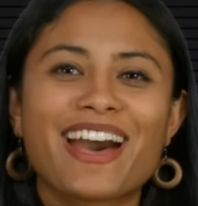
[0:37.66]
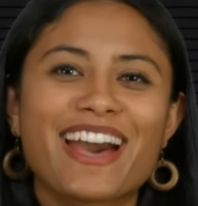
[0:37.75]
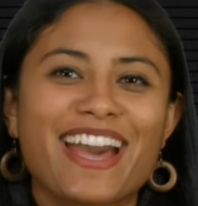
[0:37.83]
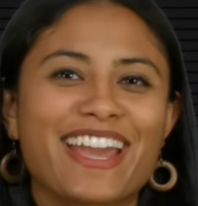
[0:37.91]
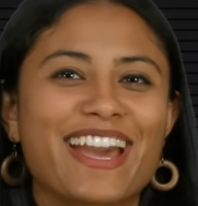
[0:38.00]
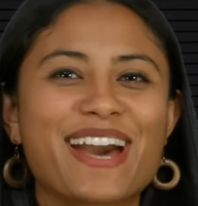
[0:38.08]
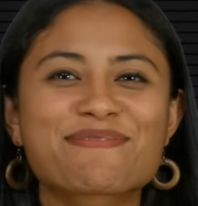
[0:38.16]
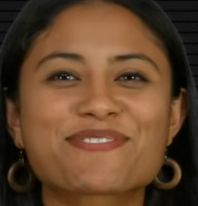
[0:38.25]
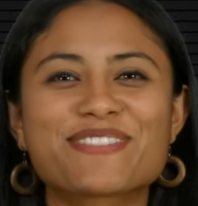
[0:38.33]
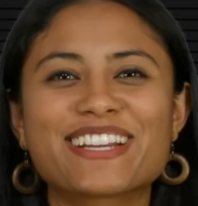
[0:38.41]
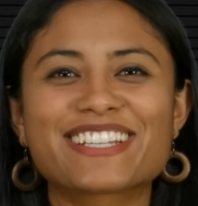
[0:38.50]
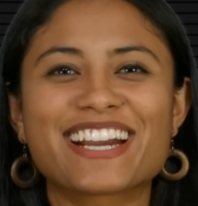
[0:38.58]
Hi, I'm
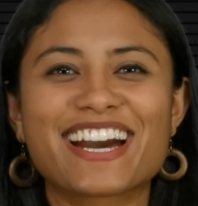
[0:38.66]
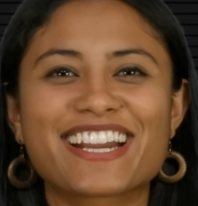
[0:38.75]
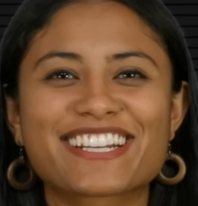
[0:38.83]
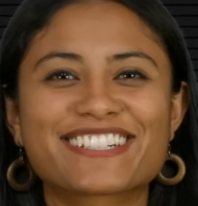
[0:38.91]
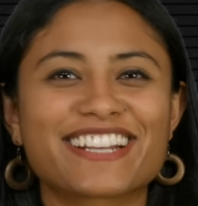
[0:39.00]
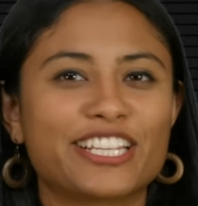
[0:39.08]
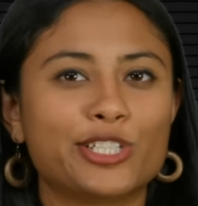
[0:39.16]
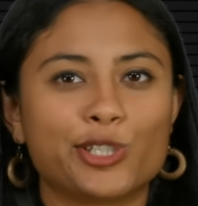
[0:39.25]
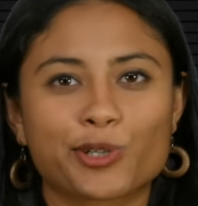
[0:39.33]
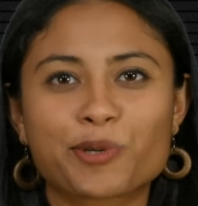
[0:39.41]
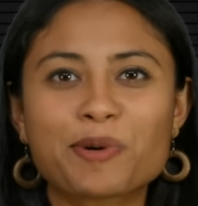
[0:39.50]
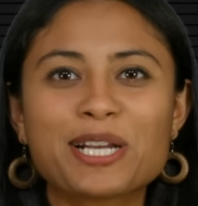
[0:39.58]
Aranya Iyer, and
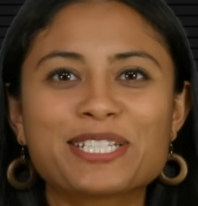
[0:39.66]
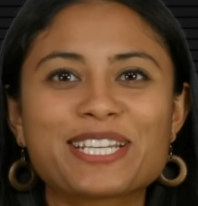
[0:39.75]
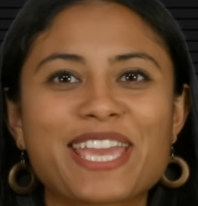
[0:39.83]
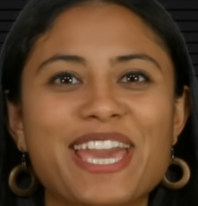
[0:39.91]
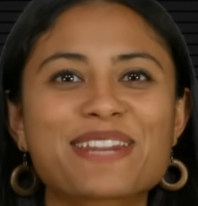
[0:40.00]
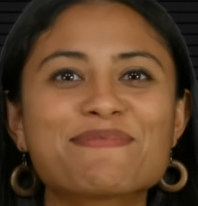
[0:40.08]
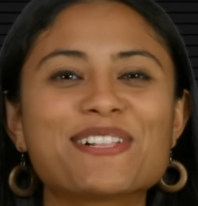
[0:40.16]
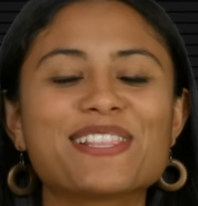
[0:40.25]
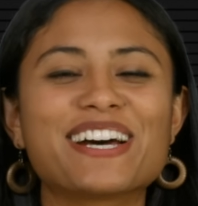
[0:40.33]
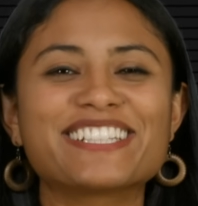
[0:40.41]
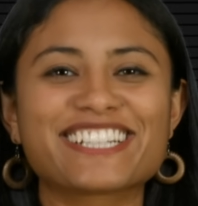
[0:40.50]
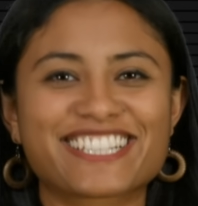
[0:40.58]
you're watching Animal
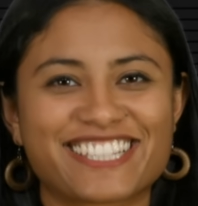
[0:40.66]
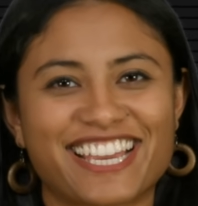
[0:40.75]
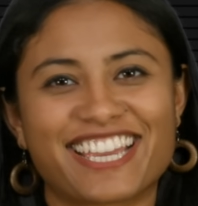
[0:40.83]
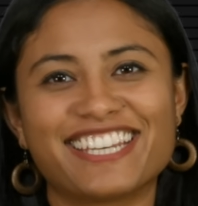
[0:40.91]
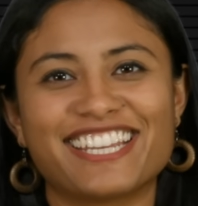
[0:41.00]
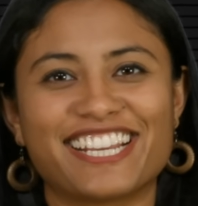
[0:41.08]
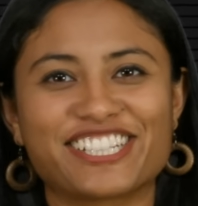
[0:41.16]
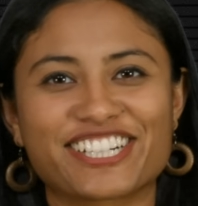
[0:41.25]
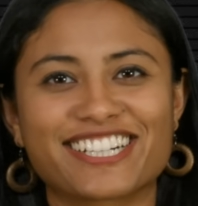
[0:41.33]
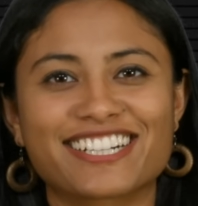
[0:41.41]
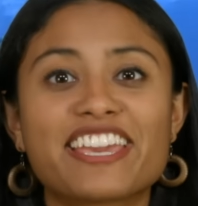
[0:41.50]
Logic Second Nature.